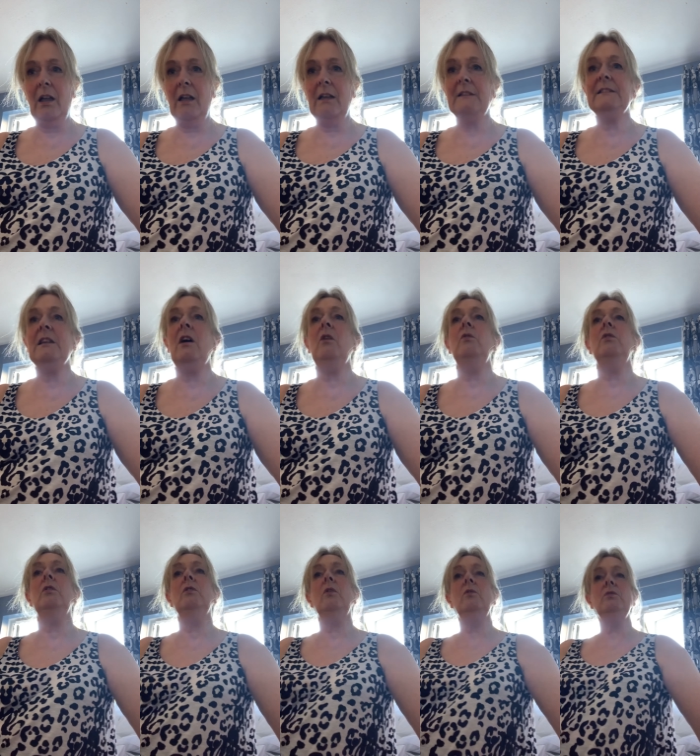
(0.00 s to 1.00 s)
So
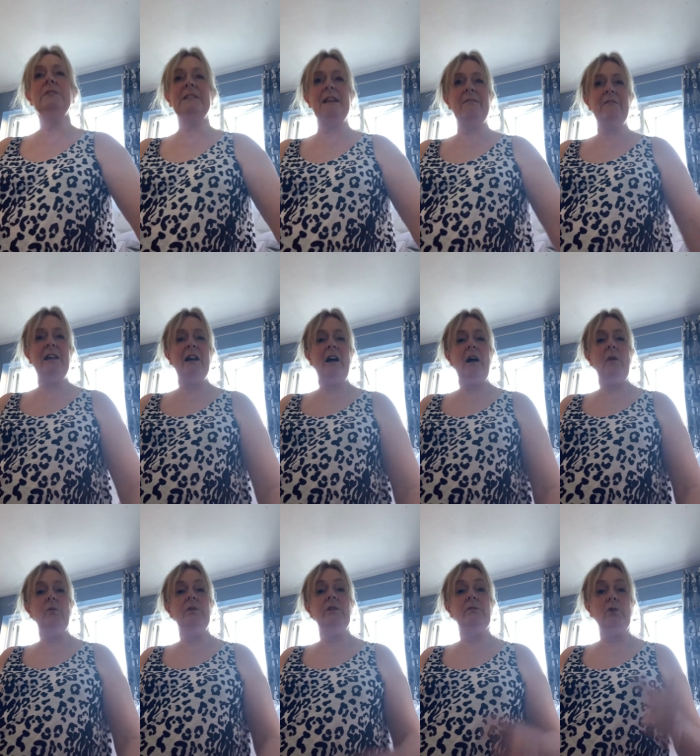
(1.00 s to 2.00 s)
Ordinarily, I
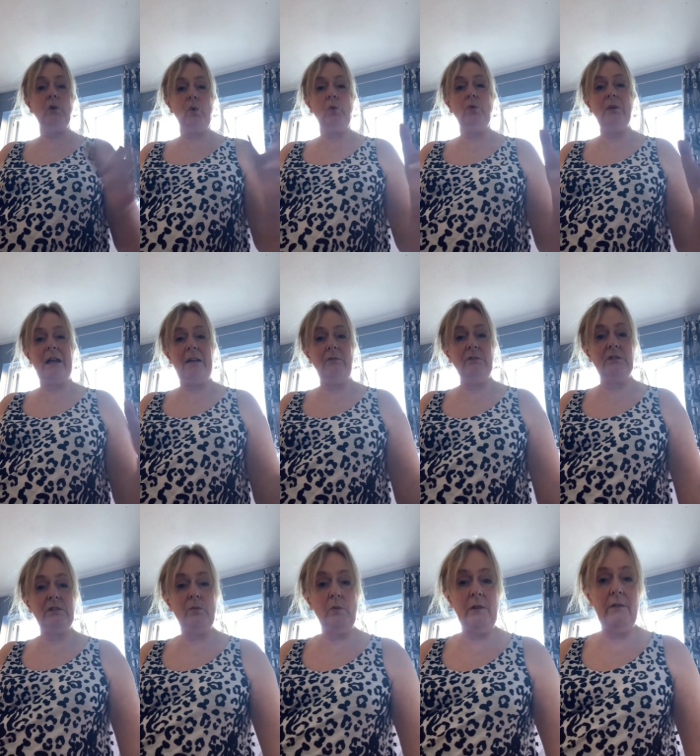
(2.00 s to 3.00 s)
would have called out
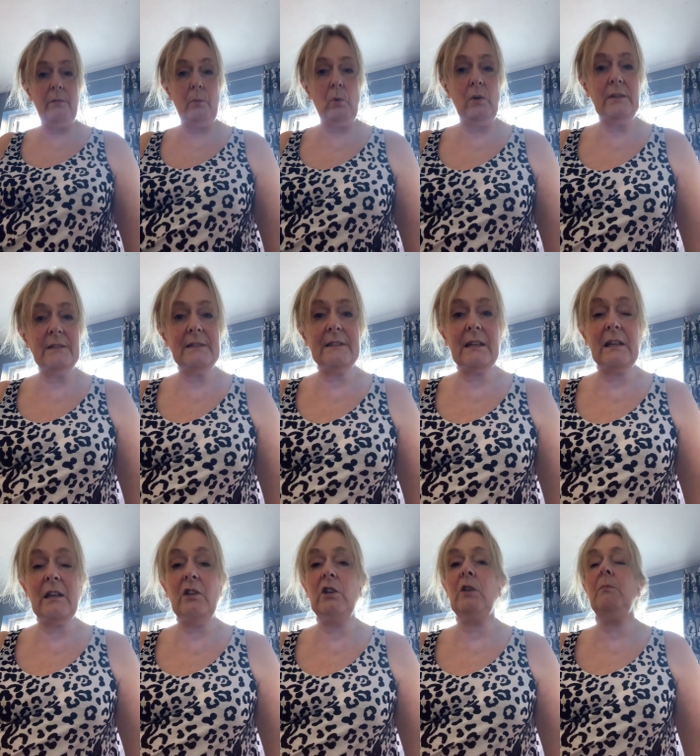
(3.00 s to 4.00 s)
to one of the boys and said,
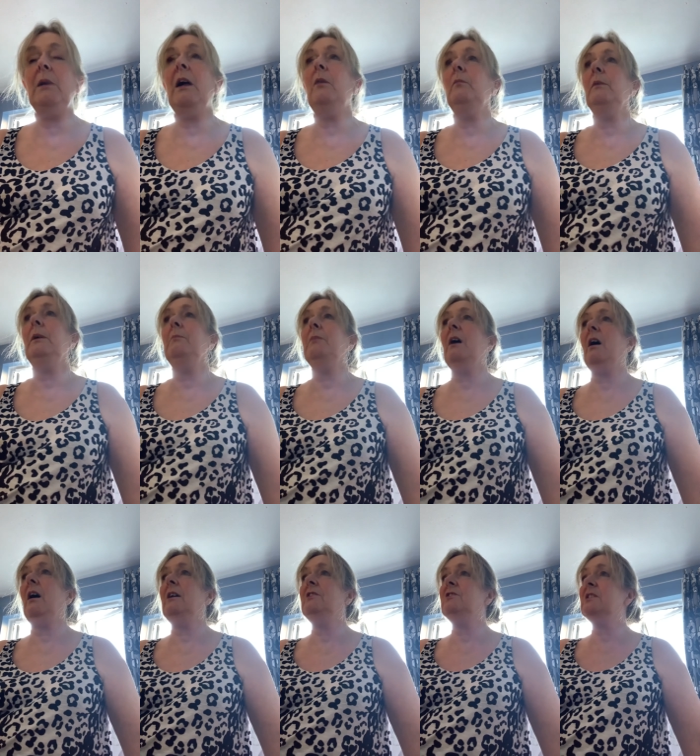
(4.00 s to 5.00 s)
Can you come and help me? But
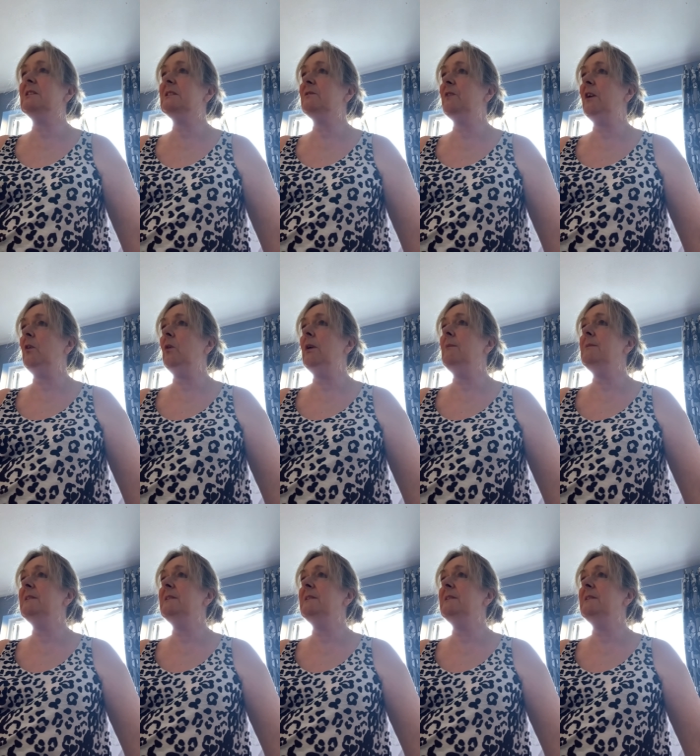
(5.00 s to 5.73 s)
I just felt him